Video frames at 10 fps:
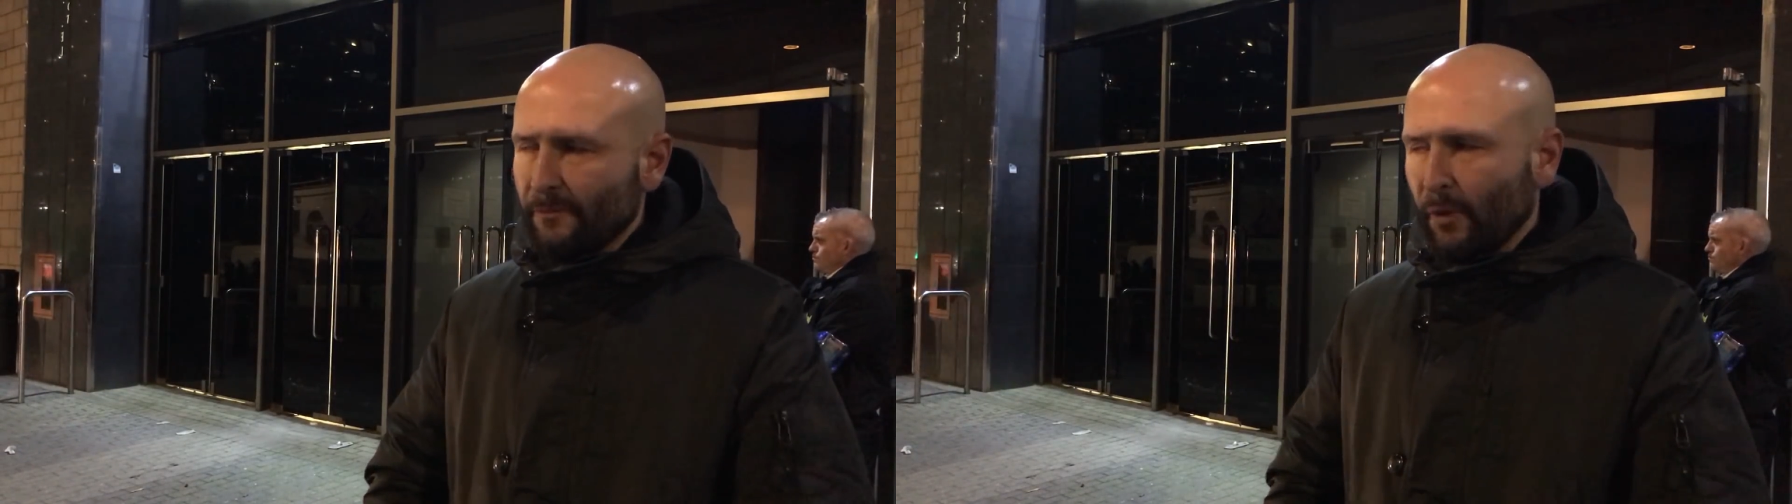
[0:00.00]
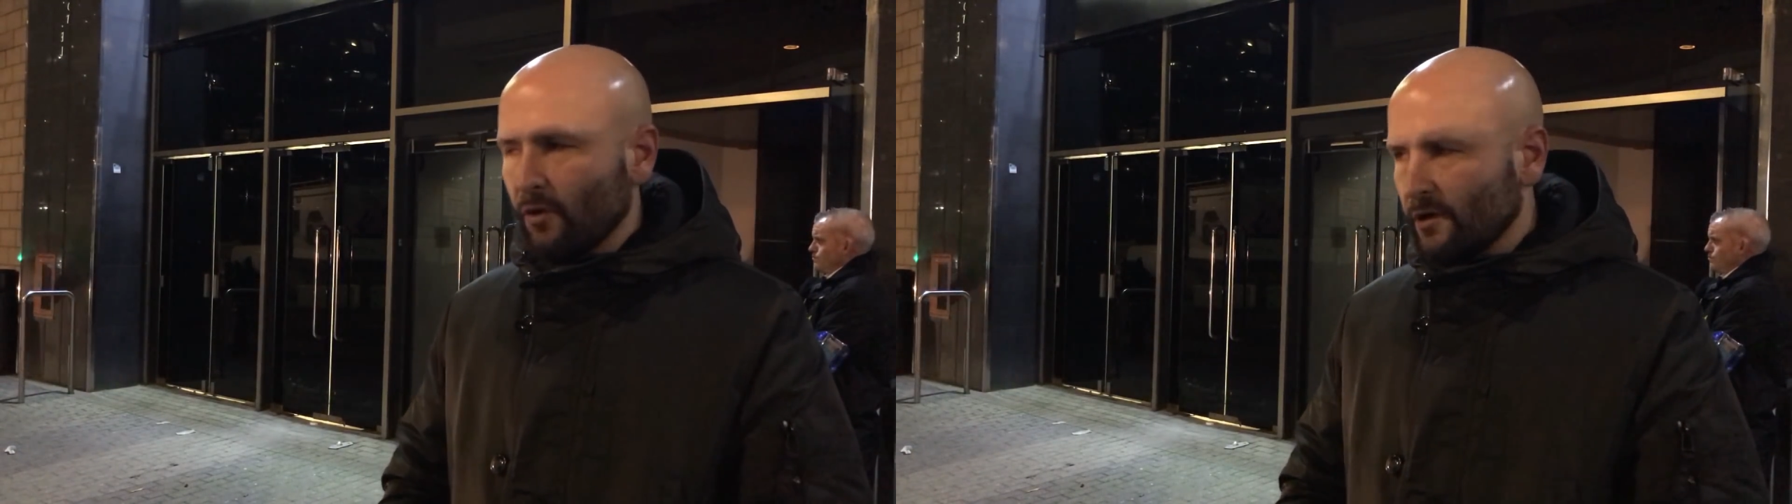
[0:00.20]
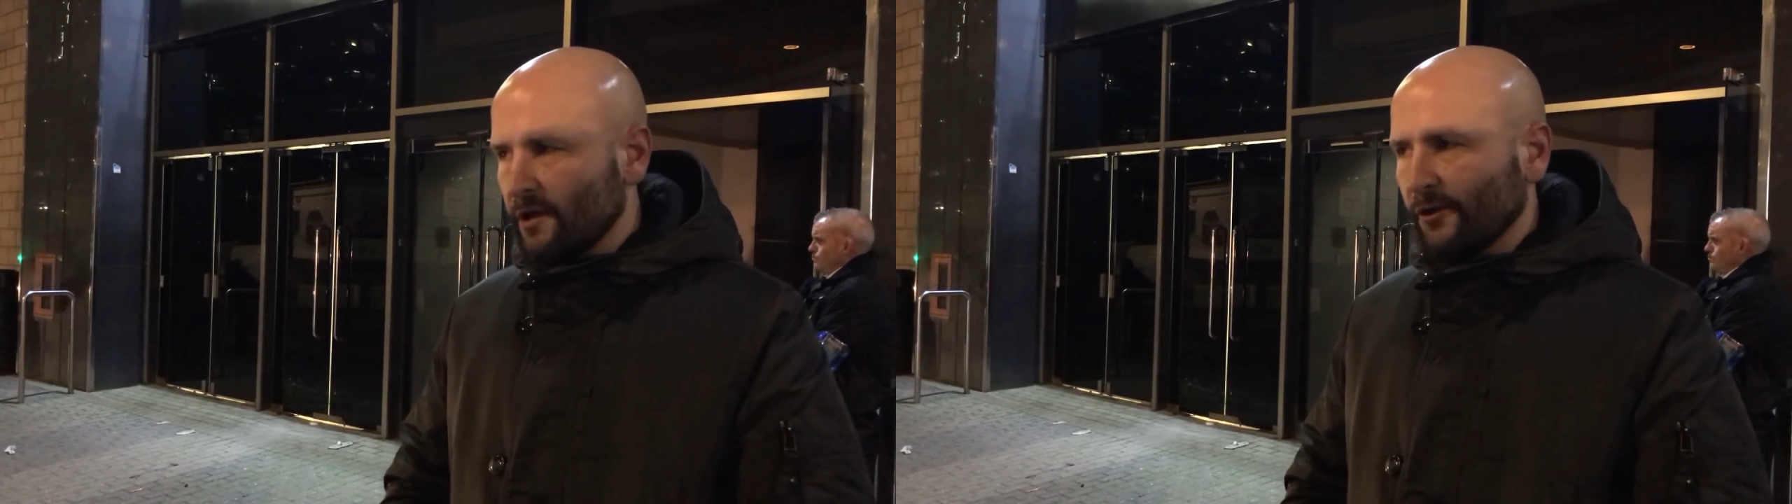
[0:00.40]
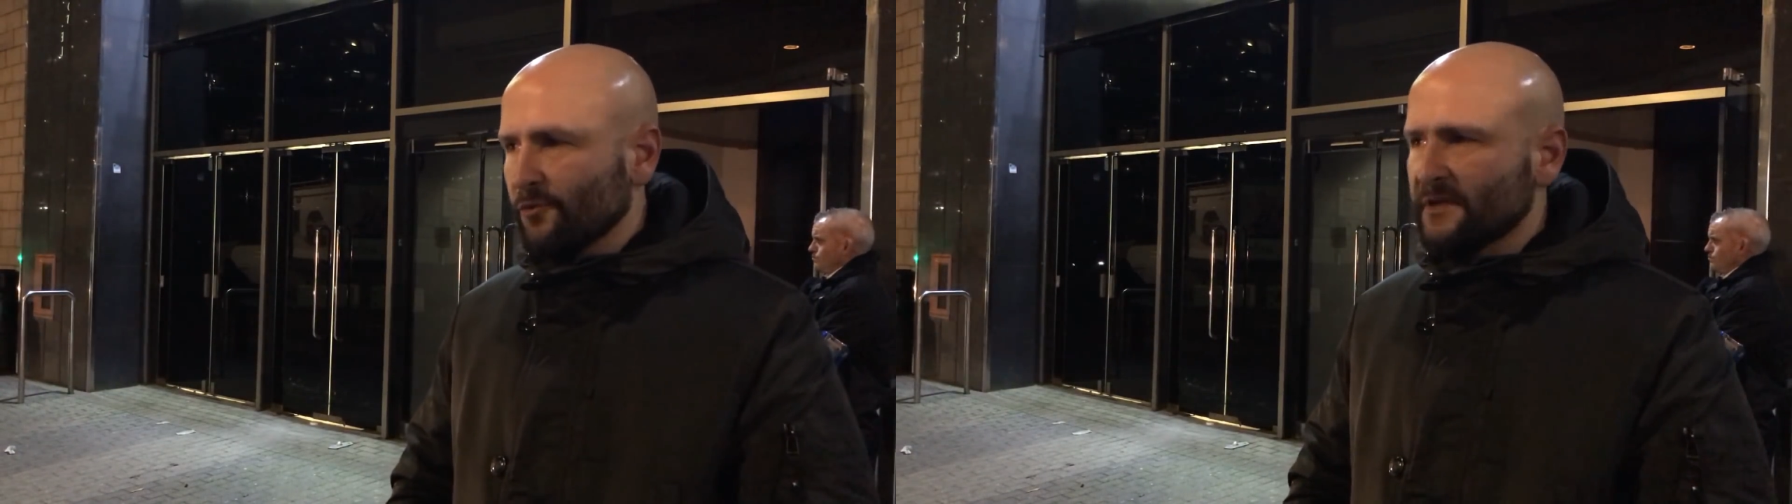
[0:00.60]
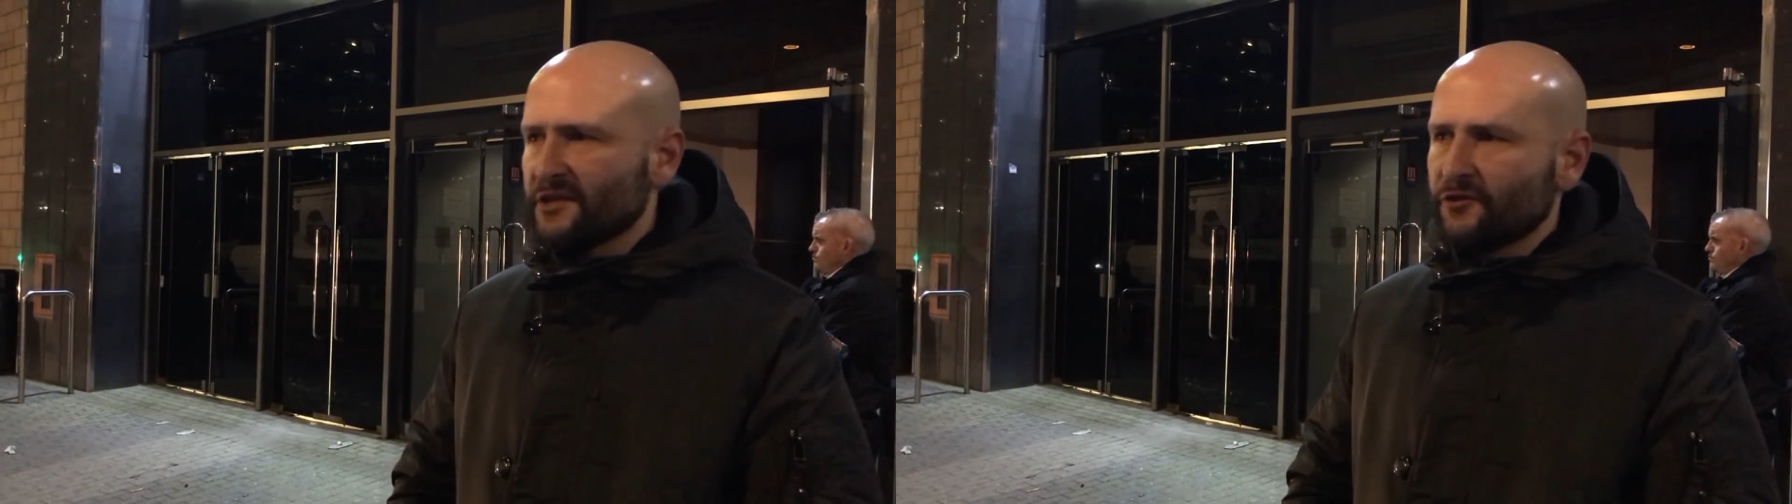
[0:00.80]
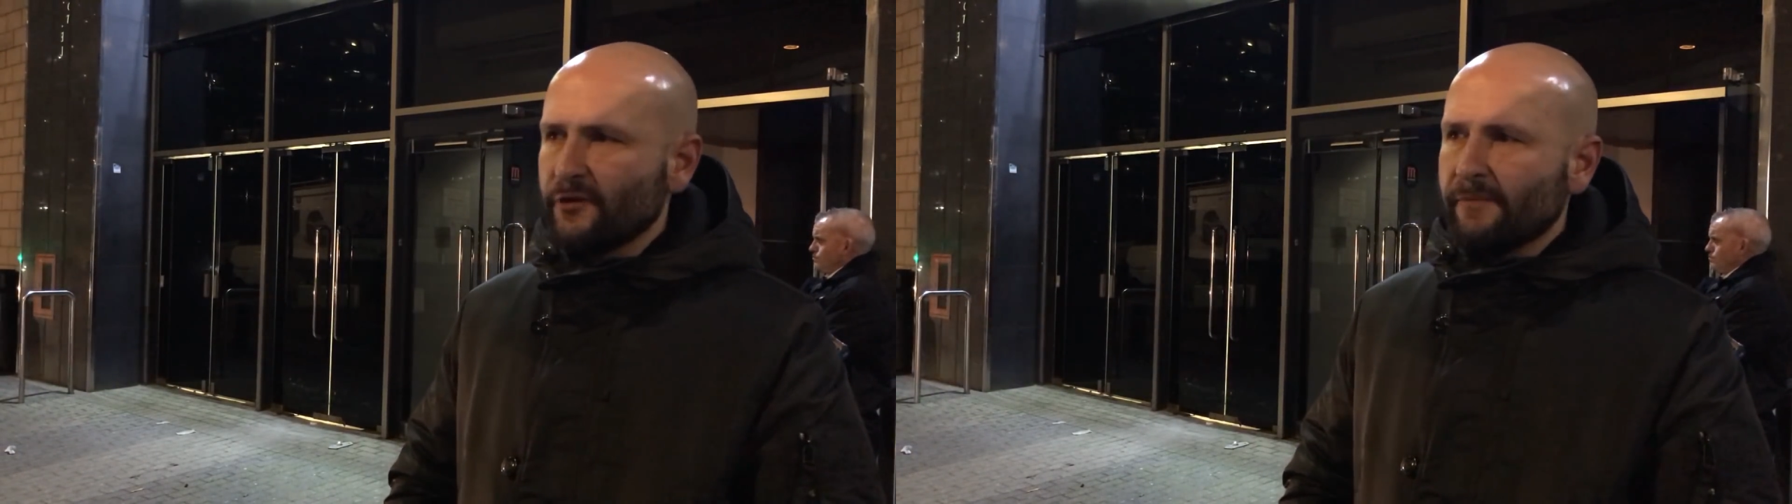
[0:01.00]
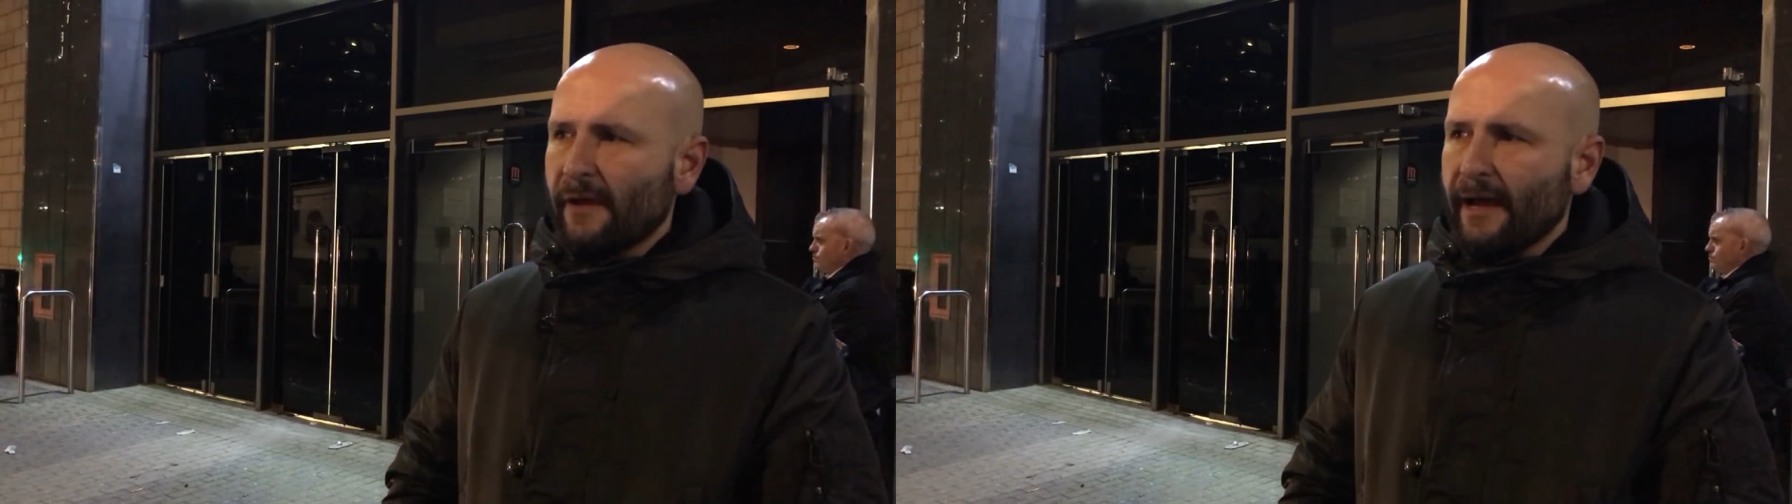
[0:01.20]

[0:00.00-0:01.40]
important in the club's history.